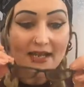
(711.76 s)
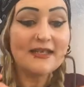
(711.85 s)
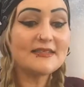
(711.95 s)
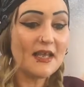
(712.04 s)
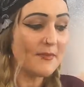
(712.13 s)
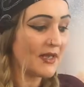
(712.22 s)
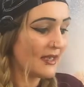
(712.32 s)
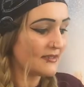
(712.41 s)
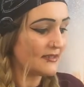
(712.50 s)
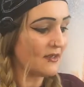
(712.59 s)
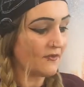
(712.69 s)
Right, let's take my
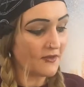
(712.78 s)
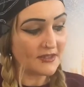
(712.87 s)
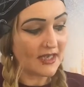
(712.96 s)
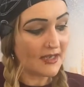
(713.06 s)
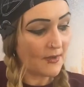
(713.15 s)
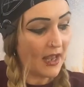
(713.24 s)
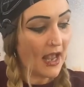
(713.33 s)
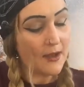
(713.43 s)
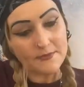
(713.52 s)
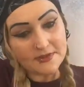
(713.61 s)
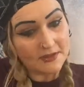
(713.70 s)
glasses off because I'm
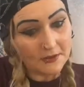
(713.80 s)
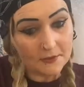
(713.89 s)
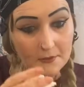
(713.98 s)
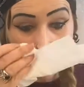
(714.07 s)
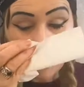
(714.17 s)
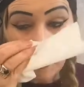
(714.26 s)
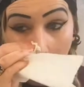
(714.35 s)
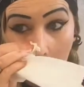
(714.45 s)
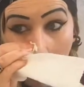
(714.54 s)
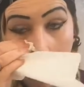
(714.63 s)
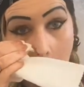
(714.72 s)
absolutely
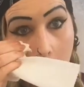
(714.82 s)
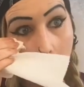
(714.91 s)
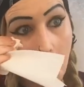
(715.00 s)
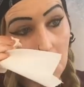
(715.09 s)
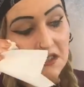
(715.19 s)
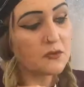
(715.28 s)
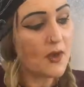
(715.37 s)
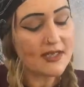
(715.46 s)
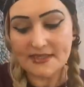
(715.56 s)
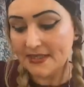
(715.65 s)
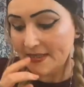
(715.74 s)

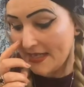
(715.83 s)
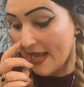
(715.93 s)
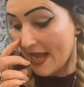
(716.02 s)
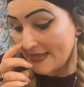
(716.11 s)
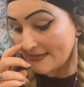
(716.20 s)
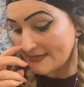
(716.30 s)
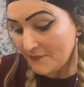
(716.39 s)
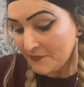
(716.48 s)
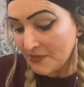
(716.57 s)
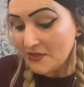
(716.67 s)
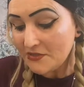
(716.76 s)
sweating. Guys,
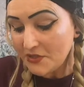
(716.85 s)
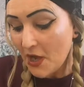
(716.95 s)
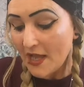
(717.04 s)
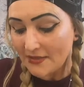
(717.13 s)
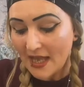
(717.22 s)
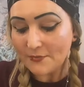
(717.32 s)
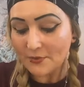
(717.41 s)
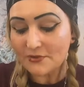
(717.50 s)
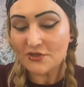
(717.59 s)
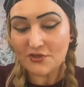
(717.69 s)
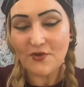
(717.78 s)
so I will
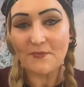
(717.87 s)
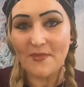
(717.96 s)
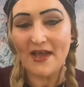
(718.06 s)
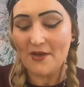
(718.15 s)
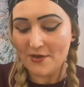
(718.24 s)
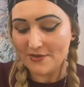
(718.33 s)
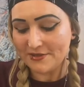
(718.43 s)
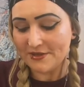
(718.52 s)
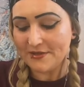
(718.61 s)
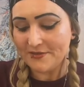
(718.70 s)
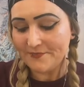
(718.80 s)
just grab my
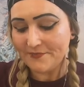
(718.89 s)
order.